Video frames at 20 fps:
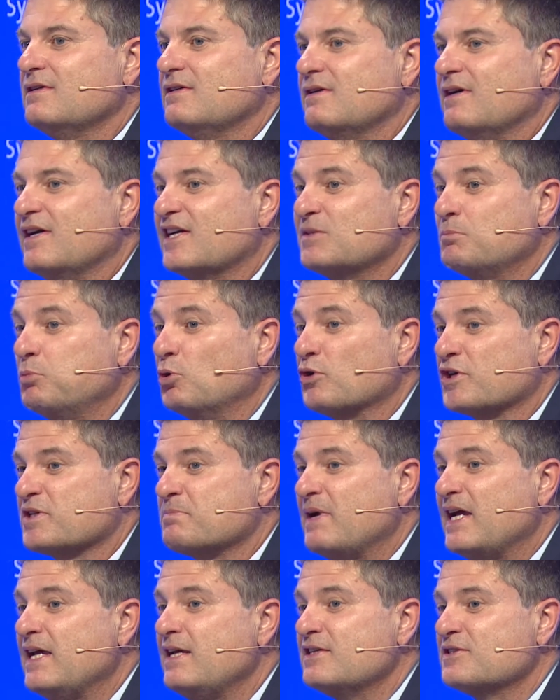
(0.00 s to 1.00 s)
explore
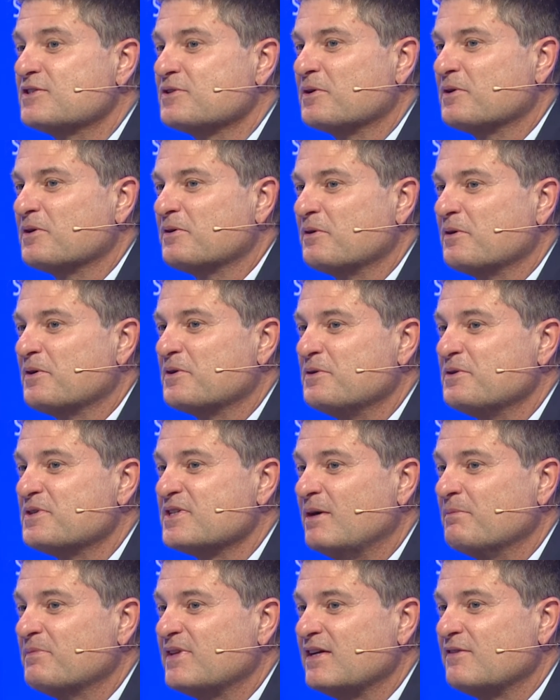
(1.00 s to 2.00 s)
space or do
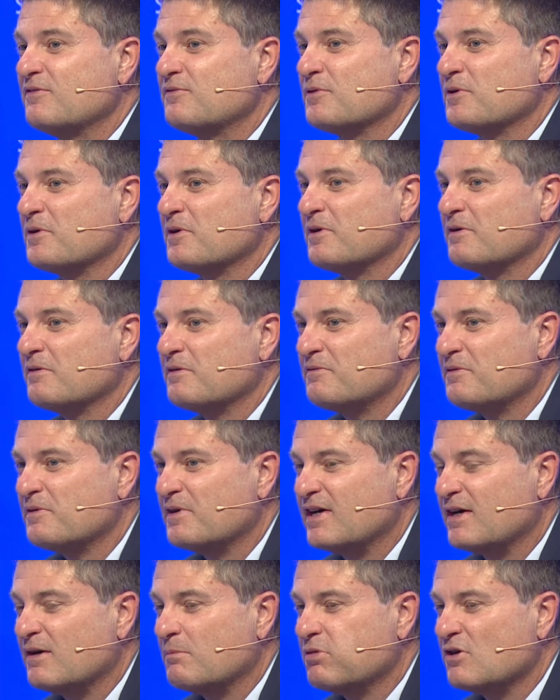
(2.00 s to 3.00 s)
something for
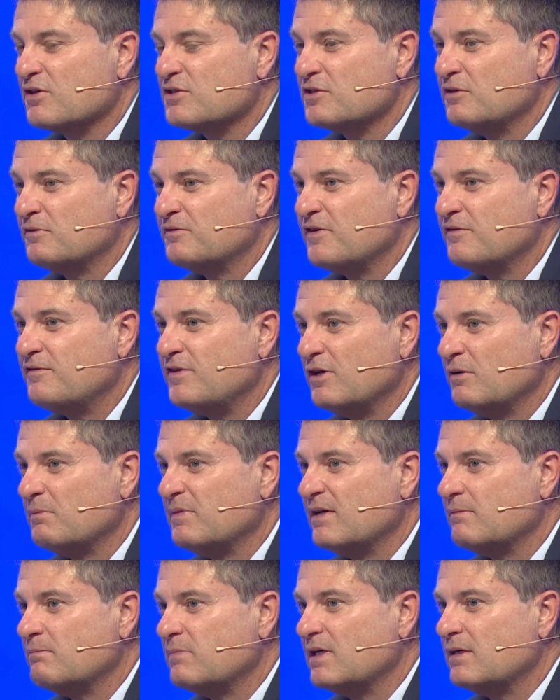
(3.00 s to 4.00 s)
their personal
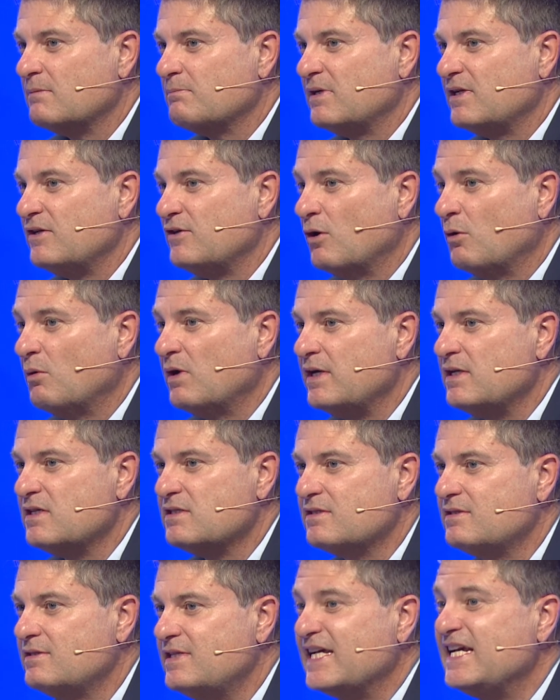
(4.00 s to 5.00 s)
fulfillment, but no one
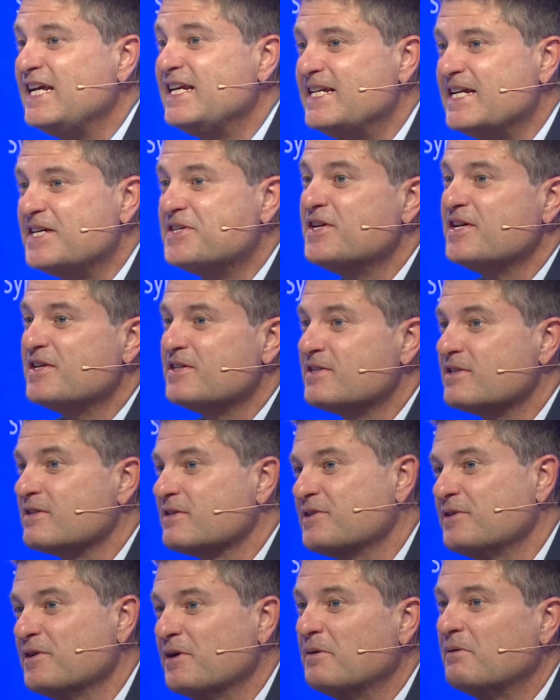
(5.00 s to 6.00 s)
is digging ditches,
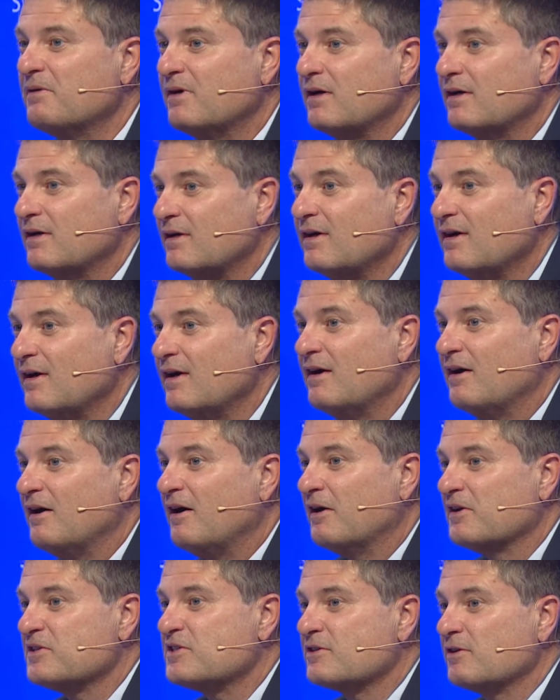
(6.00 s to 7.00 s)
you know,
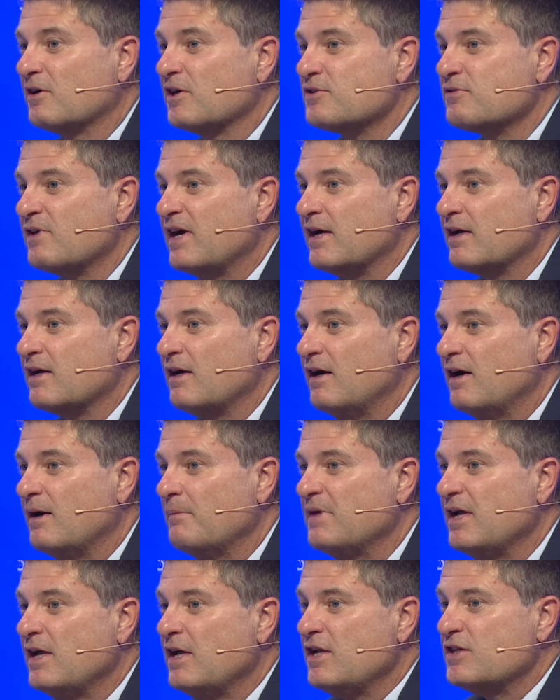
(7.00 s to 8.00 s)
on Star Trek.
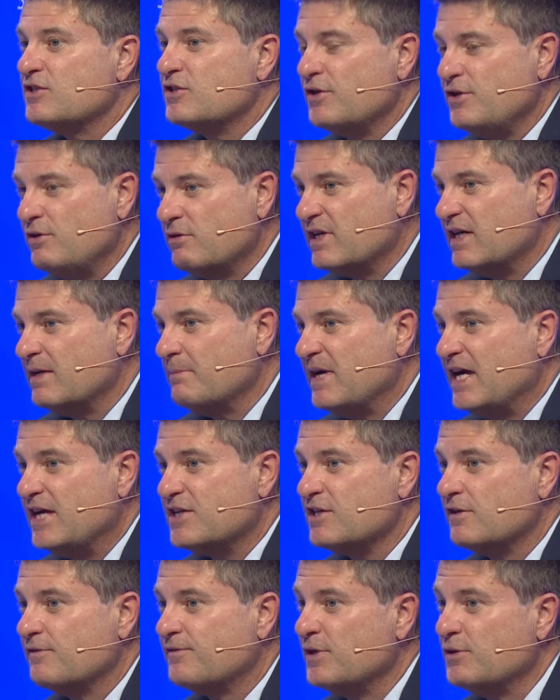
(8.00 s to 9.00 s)
So you can
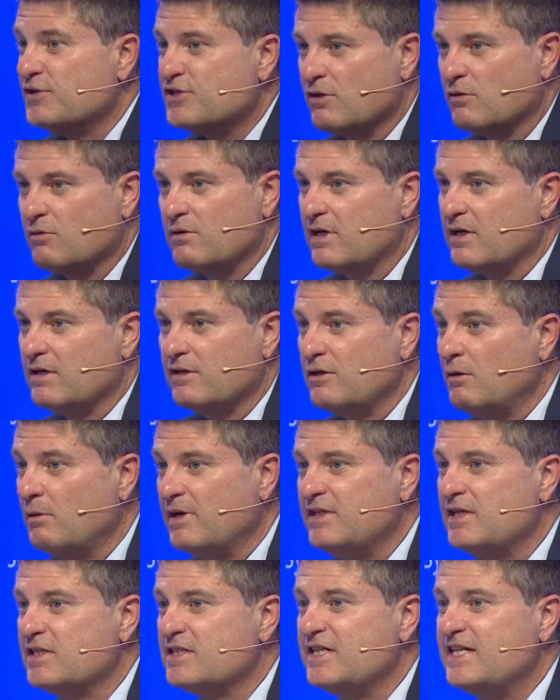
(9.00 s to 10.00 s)
imagine a future where no one does a